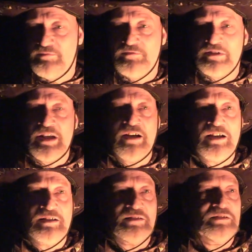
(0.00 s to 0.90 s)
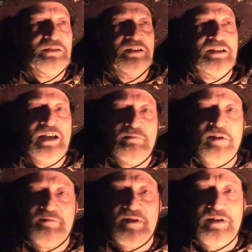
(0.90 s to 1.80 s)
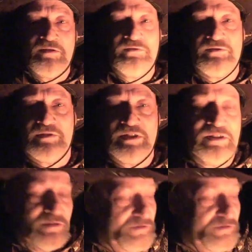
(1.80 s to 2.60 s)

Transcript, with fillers: wood line and, and came up to that oak tree,